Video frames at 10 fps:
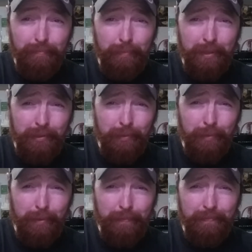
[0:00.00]
messed
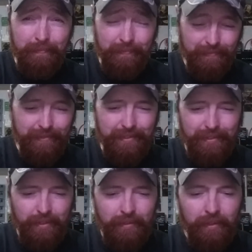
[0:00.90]
them up.
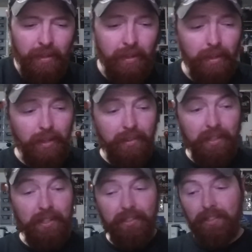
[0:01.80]
And
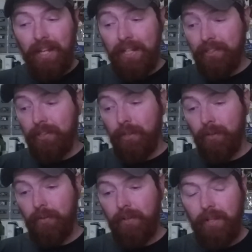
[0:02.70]
then these last
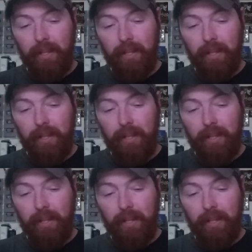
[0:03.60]
two